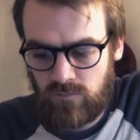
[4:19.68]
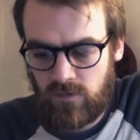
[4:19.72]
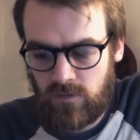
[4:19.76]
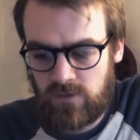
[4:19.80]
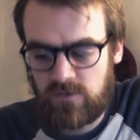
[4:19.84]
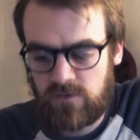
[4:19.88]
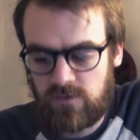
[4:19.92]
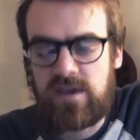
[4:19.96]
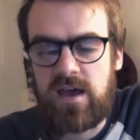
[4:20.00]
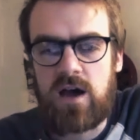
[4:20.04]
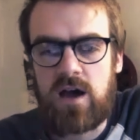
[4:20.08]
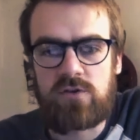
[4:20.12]

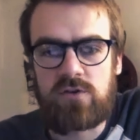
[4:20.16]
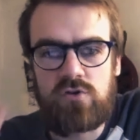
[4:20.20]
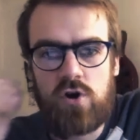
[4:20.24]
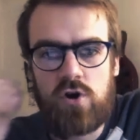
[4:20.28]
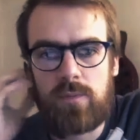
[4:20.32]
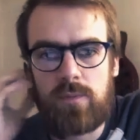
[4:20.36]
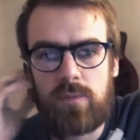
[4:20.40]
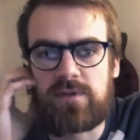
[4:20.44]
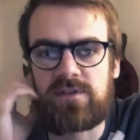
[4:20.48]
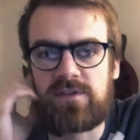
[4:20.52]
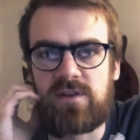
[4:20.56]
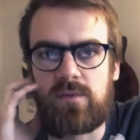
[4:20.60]
yeah, I grew
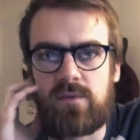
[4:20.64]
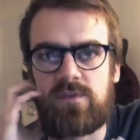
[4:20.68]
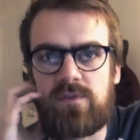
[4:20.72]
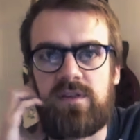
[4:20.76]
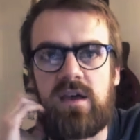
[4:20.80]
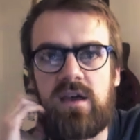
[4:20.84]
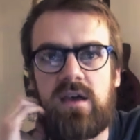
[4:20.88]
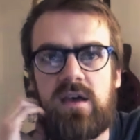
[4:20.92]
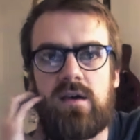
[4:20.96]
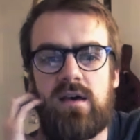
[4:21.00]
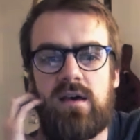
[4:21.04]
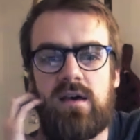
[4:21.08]
up in
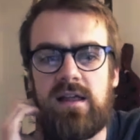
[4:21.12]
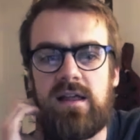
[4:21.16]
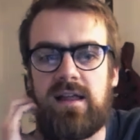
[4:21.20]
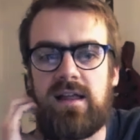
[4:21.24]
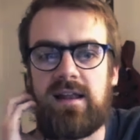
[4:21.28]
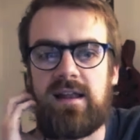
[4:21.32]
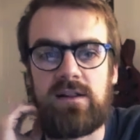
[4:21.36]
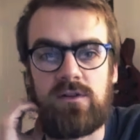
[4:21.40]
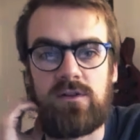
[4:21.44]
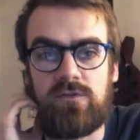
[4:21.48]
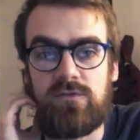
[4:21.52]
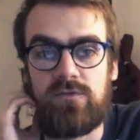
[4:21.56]
Somerset, a
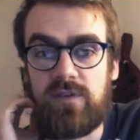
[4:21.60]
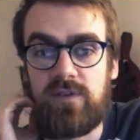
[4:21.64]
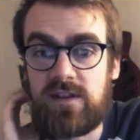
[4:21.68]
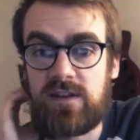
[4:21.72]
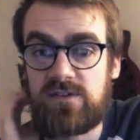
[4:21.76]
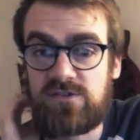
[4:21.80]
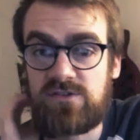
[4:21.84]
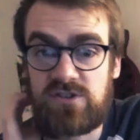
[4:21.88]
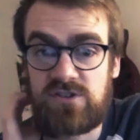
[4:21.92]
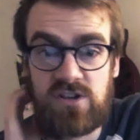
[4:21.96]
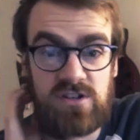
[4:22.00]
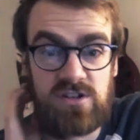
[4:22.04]
little
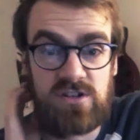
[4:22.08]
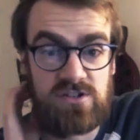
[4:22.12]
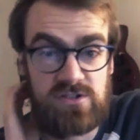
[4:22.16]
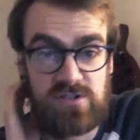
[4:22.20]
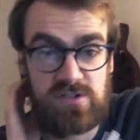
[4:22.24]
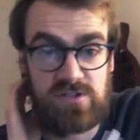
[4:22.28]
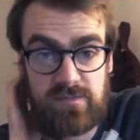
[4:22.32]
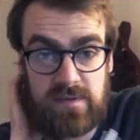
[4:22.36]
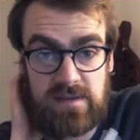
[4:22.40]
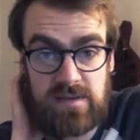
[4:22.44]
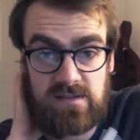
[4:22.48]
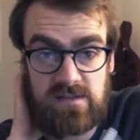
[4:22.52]
village church that
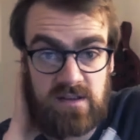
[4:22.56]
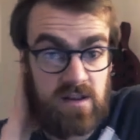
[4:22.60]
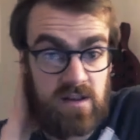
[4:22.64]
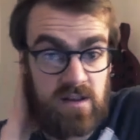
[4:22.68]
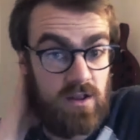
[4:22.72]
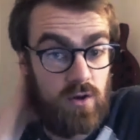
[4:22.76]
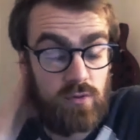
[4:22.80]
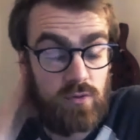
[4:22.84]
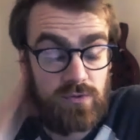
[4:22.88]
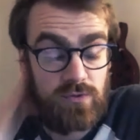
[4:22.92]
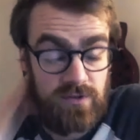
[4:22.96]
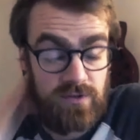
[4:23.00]
meets in an
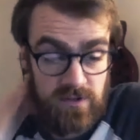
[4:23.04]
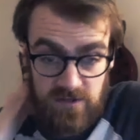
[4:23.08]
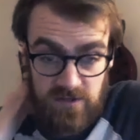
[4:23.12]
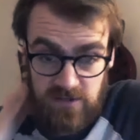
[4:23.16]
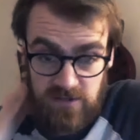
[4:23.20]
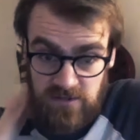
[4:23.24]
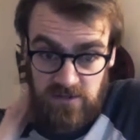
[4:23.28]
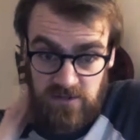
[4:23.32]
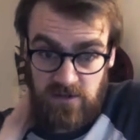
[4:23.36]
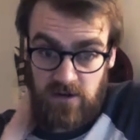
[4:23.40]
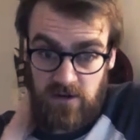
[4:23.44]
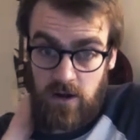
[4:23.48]
old
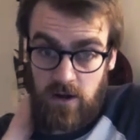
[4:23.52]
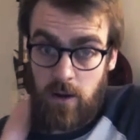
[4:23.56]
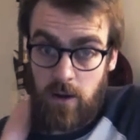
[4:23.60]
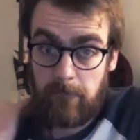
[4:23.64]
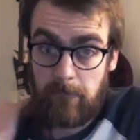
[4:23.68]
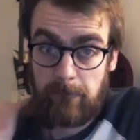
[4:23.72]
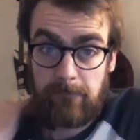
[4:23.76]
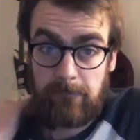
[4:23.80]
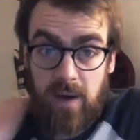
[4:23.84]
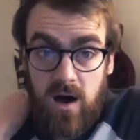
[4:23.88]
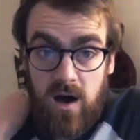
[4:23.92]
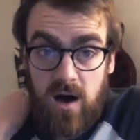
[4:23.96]

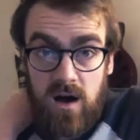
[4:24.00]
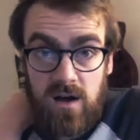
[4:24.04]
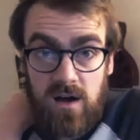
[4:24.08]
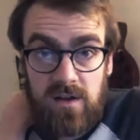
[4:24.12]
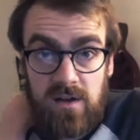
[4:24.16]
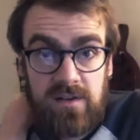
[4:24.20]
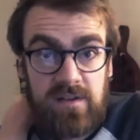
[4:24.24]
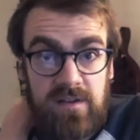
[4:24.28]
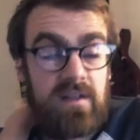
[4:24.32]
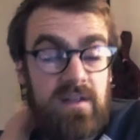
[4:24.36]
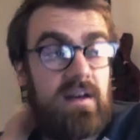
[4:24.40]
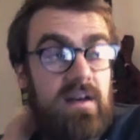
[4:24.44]

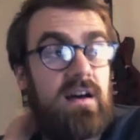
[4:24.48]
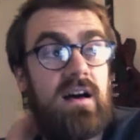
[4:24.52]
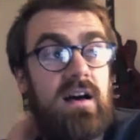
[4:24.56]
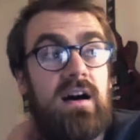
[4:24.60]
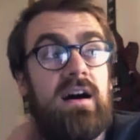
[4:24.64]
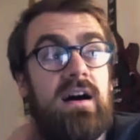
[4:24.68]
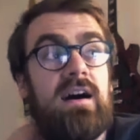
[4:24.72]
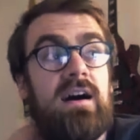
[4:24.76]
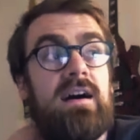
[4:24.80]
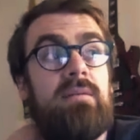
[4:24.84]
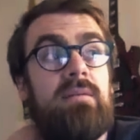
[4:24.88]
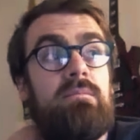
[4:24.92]
barn.
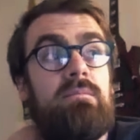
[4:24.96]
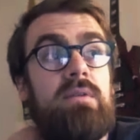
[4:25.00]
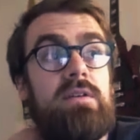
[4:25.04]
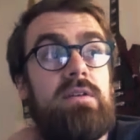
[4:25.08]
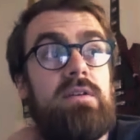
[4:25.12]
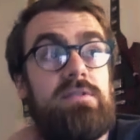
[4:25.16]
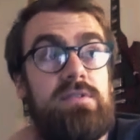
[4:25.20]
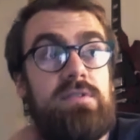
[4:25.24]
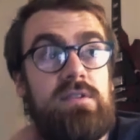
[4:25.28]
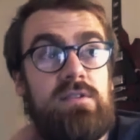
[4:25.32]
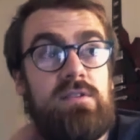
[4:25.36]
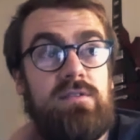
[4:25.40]

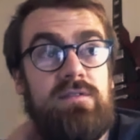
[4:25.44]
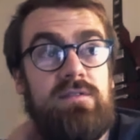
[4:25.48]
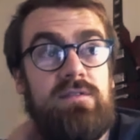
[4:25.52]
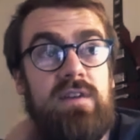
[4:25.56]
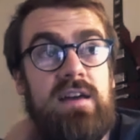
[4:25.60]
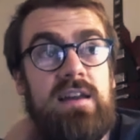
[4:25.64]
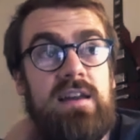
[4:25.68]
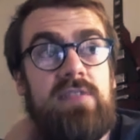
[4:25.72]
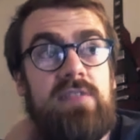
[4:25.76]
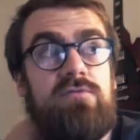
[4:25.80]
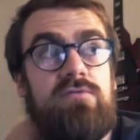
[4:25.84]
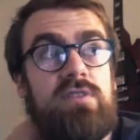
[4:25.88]
It's a
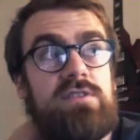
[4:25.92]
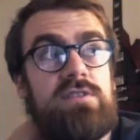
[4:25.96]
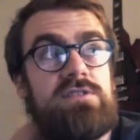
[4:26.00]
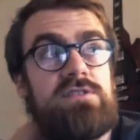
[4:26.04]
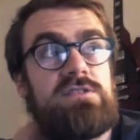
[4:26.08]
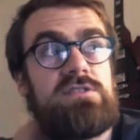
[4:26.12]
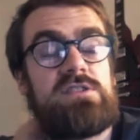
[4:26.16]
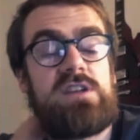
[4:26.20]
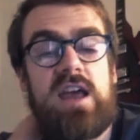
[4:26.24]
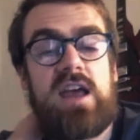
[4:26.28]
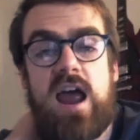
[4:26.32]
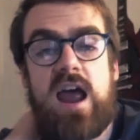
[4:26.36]
fairly
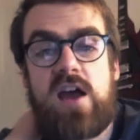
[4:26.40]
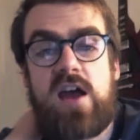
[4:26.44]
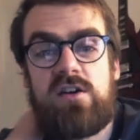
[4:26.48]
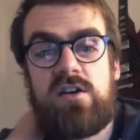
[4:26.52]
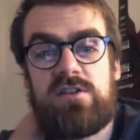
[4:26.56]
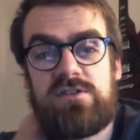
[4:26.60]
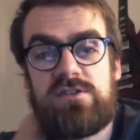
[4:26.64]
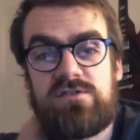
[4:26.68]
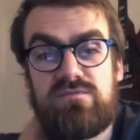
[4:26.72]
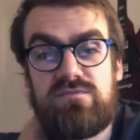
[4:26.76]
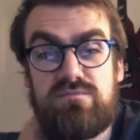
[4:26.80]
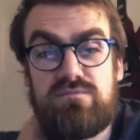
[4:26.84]
rich
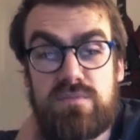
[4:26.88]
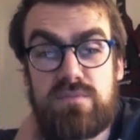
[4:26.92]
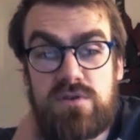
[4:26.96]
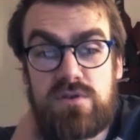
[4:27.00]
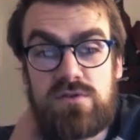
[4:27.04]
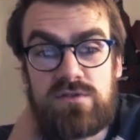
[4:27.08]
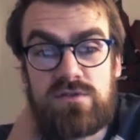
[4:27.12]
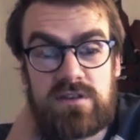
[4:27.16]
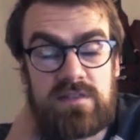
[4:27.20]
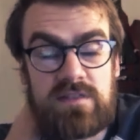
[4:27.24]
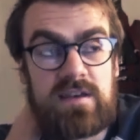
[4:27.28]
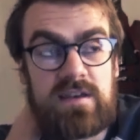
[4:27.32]
heritage of
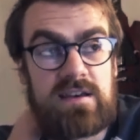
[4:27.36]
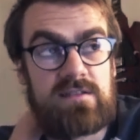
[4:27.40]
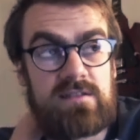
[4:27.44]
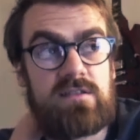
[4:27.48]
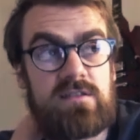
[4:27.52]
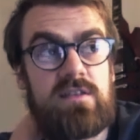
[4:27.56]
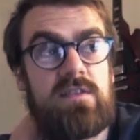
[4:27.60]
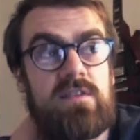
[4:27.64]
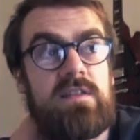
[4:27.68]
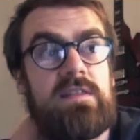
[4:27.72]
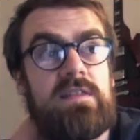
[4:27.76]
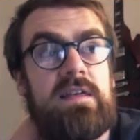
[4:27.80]
music there, so I
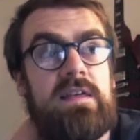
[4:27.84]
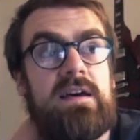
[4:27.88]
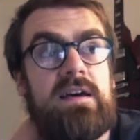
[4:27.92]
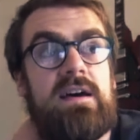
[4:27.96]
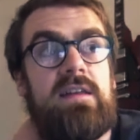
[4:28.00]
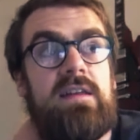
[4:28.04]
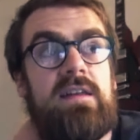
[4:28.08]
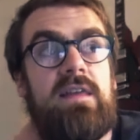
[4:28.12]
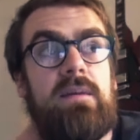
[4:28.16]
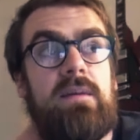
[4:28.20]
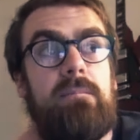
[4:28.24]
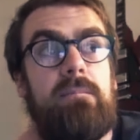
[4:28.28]
think
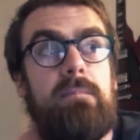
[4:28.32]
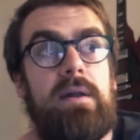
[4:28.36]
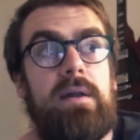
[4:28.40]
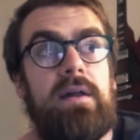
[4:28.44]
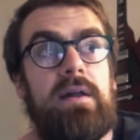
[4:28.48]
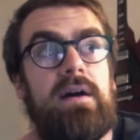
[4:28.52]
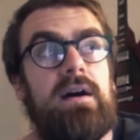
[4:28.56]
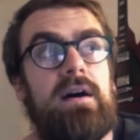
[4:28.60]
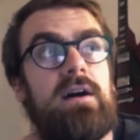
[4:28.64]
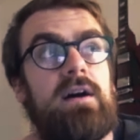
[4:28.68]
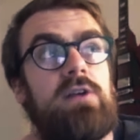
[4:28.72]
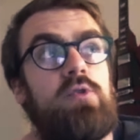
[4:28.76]
they're
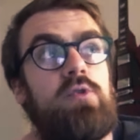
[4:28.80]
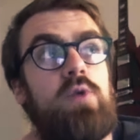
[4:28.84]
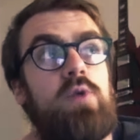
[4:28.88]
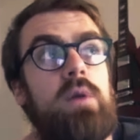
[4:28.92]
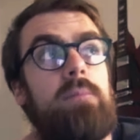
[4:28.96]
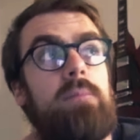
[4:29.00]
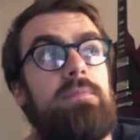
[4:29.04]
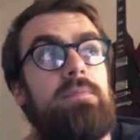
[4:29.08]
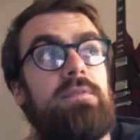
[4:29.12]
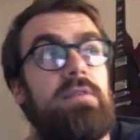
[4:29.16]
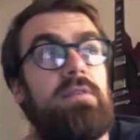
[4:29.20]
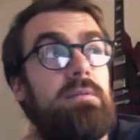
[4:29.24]
better
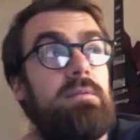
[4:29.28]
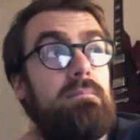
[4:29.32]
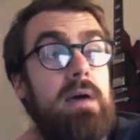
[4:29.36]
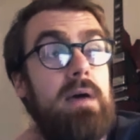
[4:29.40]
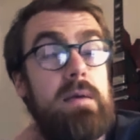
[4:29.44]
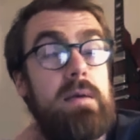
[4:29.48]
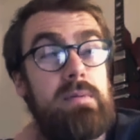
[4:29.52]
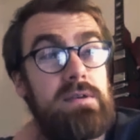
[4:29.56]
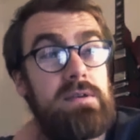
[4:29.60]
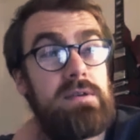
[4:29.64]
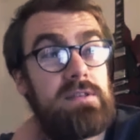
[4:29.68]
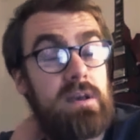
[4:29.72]
equipped than
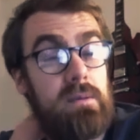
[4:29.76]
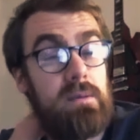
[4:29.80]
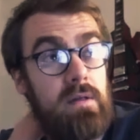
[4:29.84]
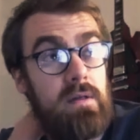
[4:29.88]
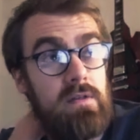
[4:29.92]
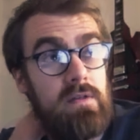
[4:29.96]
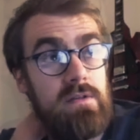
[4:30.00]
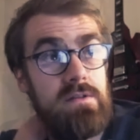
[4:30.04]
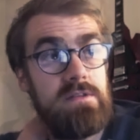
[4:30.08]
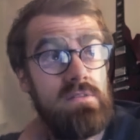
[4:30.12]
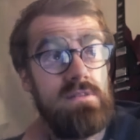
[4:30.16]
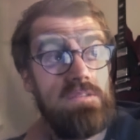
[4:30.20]
maybe some
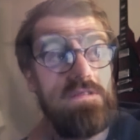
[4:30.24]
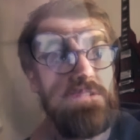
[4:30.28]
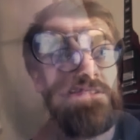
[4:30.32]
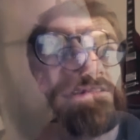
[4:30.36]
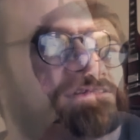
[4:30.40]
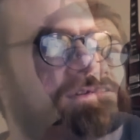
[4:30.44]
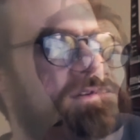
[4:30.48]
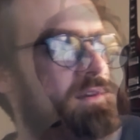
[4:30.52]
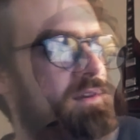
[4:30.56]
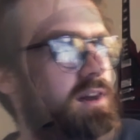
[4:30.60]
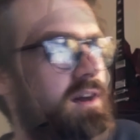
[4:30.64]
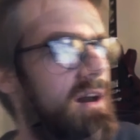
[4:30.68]
others.
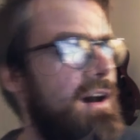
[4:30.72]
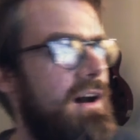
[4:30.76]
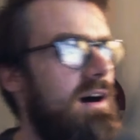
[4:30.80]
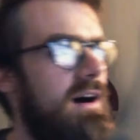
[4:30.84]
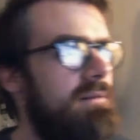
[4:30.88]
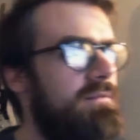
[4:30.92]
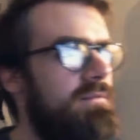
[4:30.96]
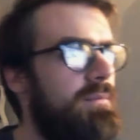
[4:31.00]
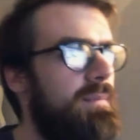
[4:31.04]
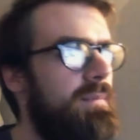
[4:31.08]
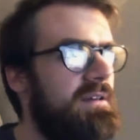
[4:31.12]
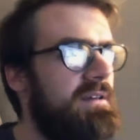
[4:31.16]
So
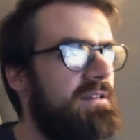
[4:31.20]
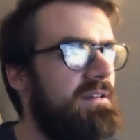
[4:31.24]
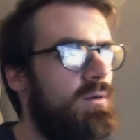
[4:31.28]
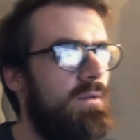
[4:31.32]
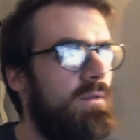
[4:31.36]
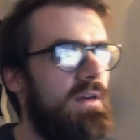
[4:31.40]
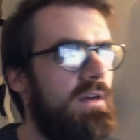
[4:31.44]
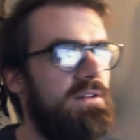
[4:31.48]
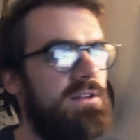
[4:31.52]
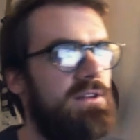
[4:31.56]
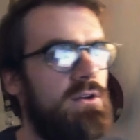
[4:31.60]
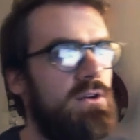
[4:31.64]
basically, what
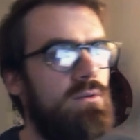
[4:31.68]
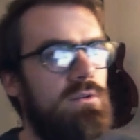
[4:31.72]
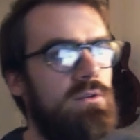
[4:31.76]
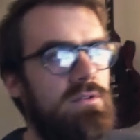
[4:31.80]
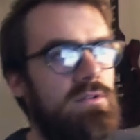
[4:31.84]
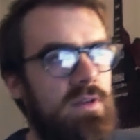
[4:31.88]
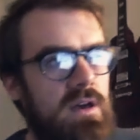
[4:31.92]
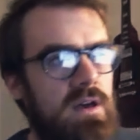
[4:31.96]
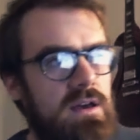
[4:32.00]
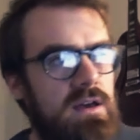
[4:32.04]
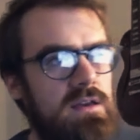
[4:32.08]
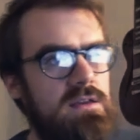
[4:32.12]
they do is
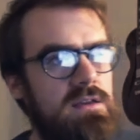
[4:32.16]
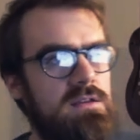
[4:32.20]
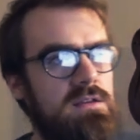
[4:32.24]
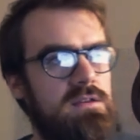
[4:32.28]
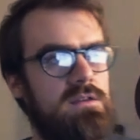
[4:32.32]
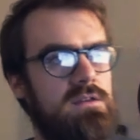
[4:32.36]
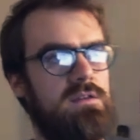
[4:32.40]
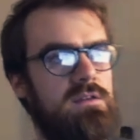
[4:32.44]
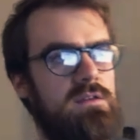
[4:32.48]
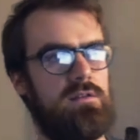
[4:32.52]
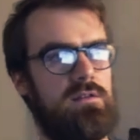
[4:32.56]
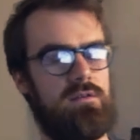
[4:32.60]
they
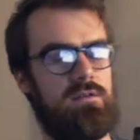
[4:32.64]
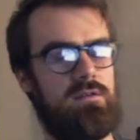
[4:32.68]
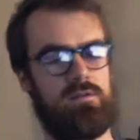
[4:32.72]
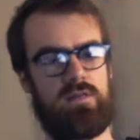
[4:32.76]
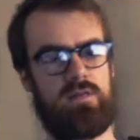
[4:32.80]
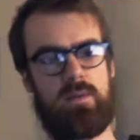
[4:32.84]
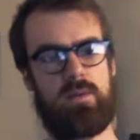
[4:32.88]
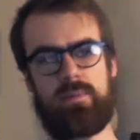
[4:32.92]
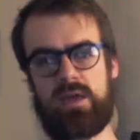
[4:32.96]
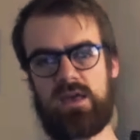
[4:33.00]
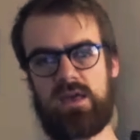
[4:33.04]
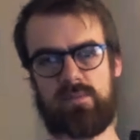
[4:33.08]

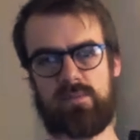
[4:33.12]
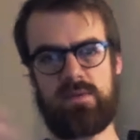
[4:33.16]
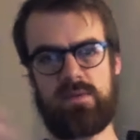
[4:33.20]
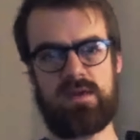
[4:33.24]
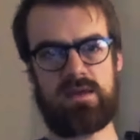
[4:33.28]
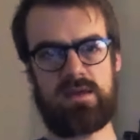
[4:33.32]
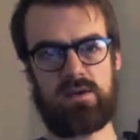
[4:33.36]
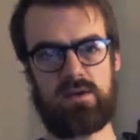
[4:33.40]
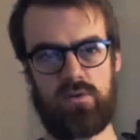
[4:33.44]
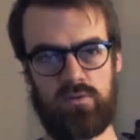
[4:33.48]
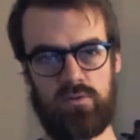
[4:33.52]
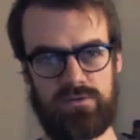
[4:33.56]
begin the
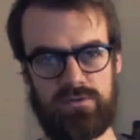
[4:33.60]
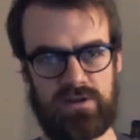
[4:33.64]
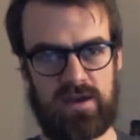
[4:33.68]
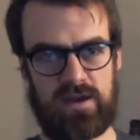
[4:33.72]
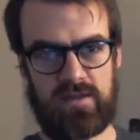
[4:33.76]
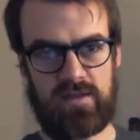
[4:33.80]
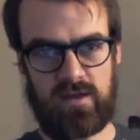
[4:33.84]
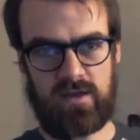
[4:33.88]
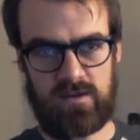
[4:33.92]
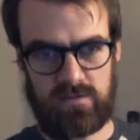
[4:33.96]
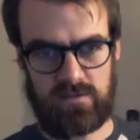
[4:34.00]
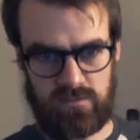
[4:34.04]
meeting all
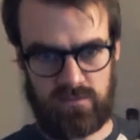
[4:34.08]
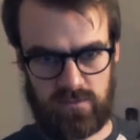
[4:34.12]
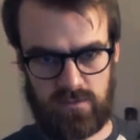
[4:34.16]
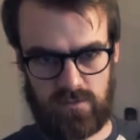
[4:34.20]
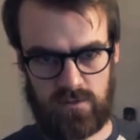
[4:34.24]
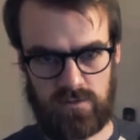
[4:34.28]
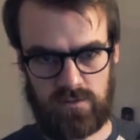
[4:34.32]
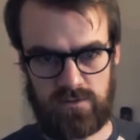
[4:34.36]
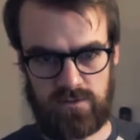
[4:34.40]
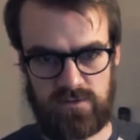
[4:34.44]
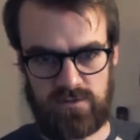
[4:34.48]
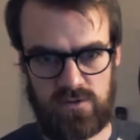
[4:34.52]
together
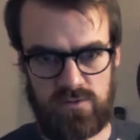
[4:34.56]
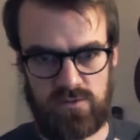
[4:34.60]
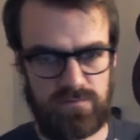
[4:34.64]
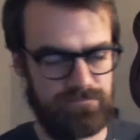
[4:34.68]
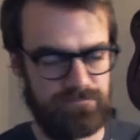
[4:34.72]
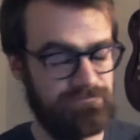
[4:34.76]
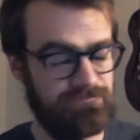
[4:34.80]
on Zoom.